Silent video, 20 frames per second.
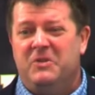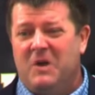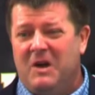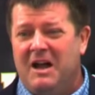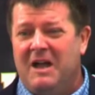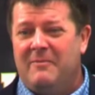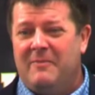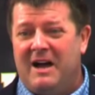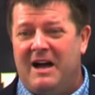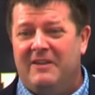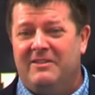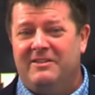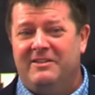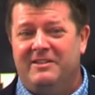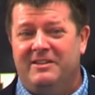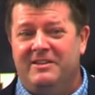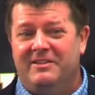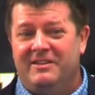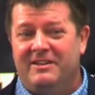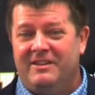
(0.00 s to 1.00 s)
Your
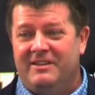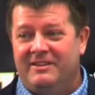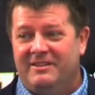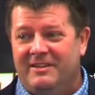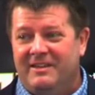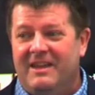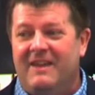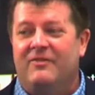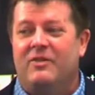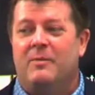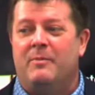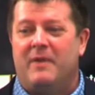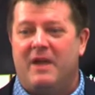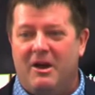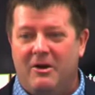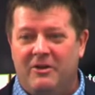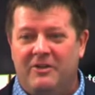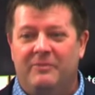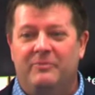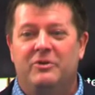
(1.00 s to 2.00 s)
hypothesis is if the
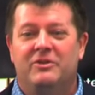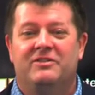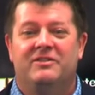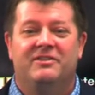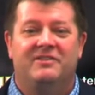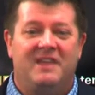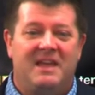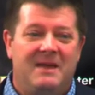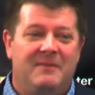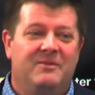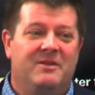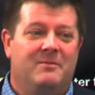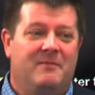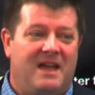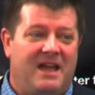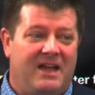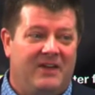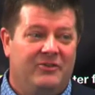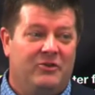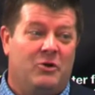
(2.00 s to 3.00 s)
parents put the same
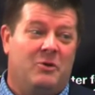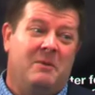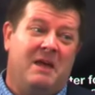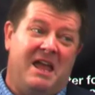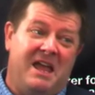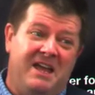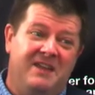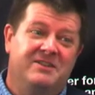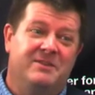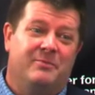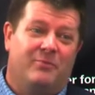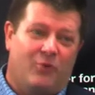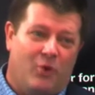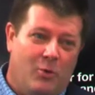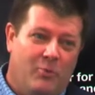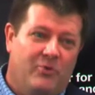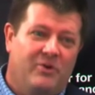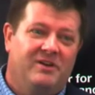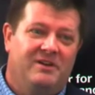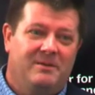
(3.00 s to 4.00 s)
demands or
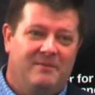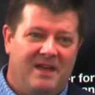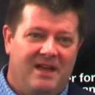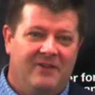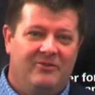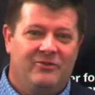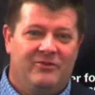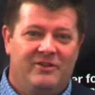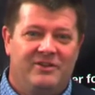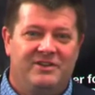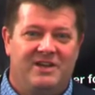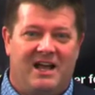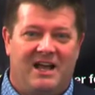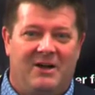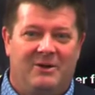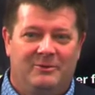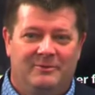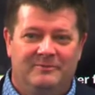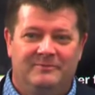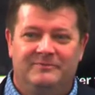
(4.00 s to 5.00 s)
age-appropriate demands on the
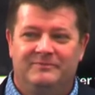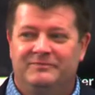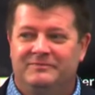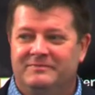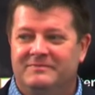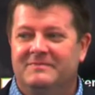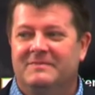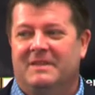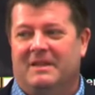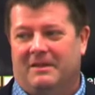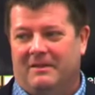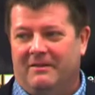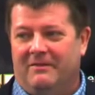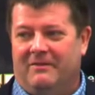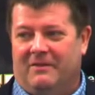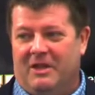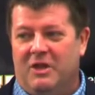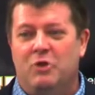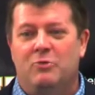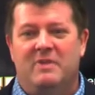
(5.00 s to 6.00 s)
child,
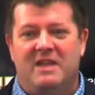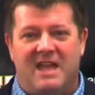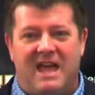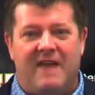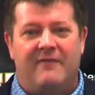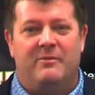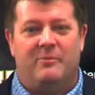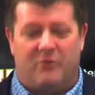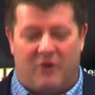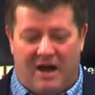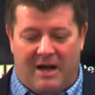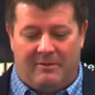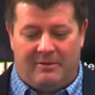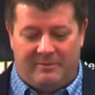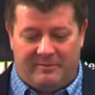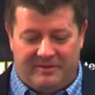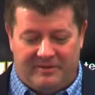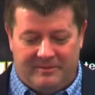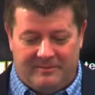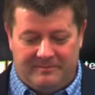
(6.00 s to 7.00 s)
he would be having
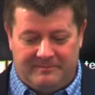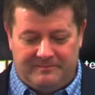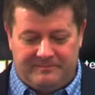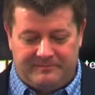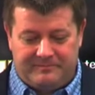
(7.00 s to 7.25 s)
problems.